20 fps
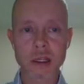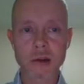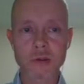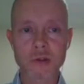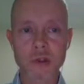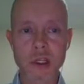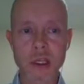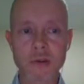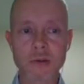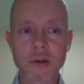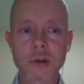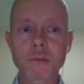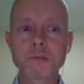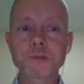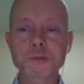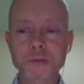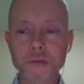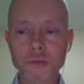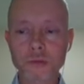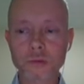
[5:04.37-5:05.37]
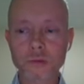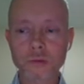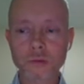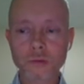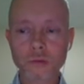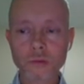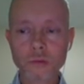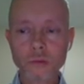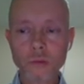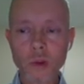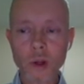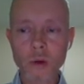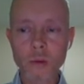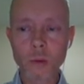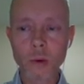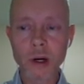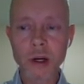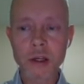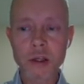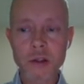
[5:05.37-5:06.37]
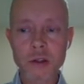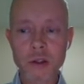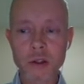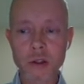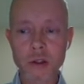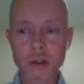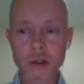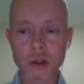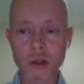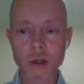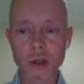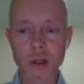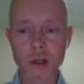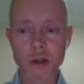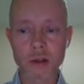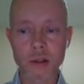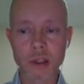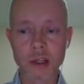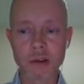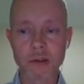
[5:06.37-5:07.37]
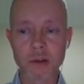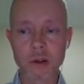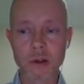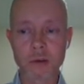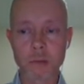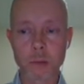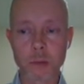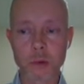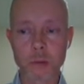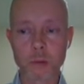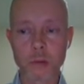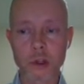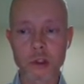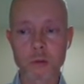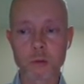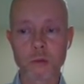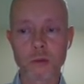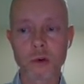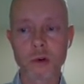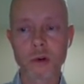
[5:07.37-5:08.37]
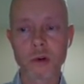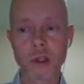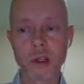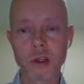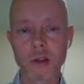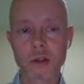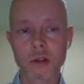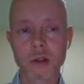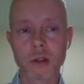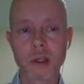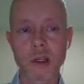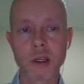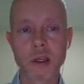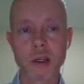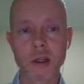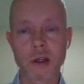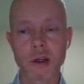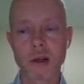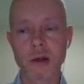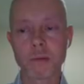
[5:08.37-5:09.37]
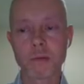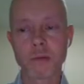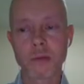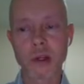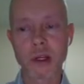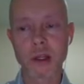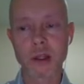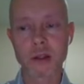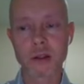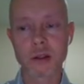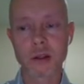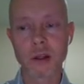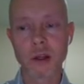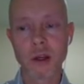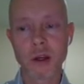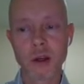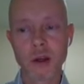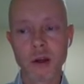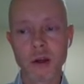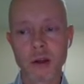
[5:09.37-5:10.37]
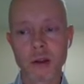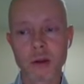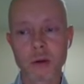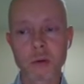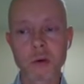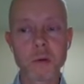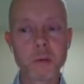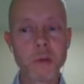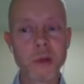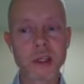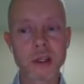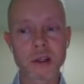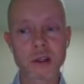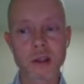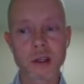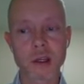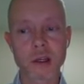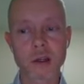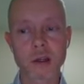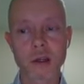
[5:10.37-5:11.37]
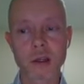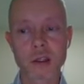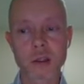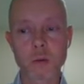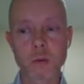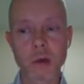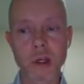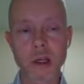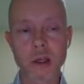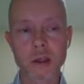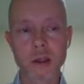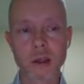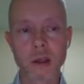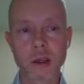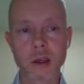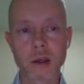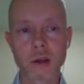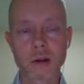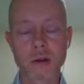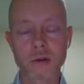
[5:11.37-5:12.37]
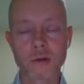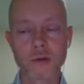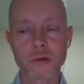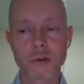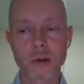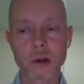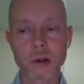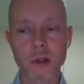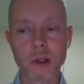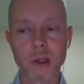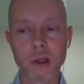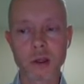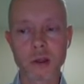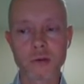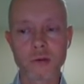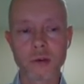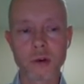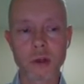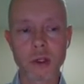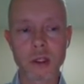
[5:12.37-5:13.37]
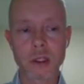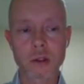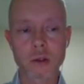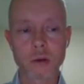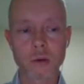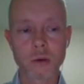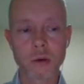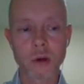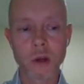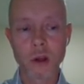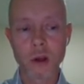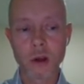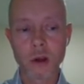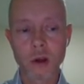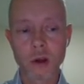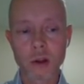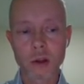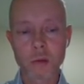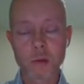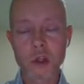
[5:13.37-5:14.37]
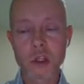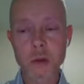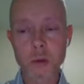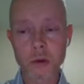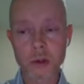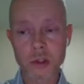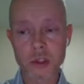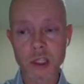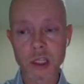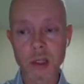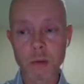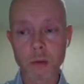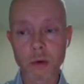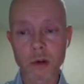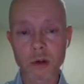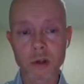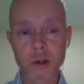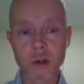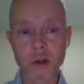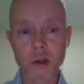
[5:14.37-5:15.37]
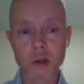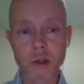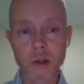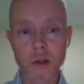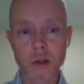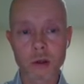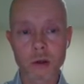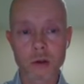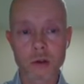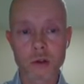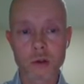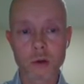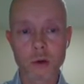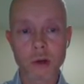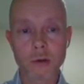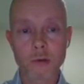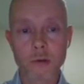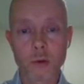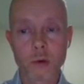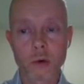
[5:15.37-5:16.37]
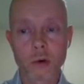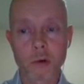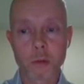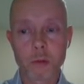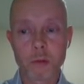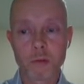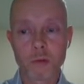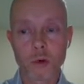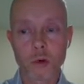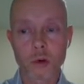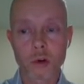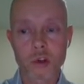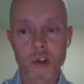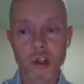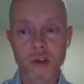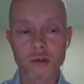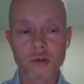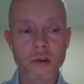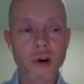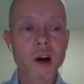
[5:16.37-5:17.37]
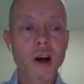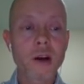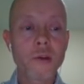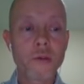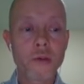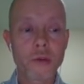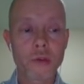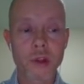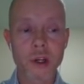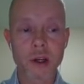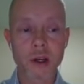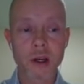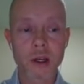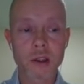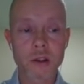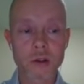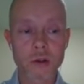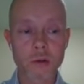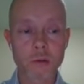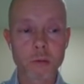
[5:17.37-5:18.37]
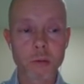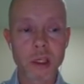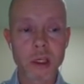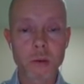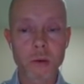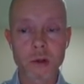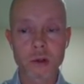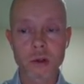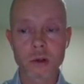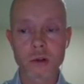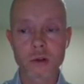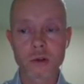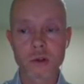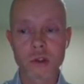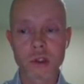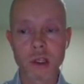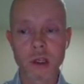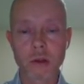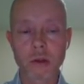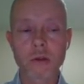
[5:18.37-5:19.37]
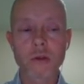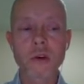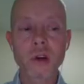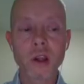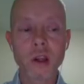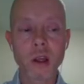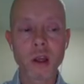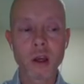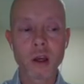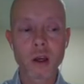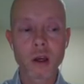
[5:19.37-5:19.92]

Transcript: f7, white is just gonna develop much more easily, and there will be an attack against black king fairly soon. The bishop on c1 goes to f4 or g5, the knight on b1 goes to c3,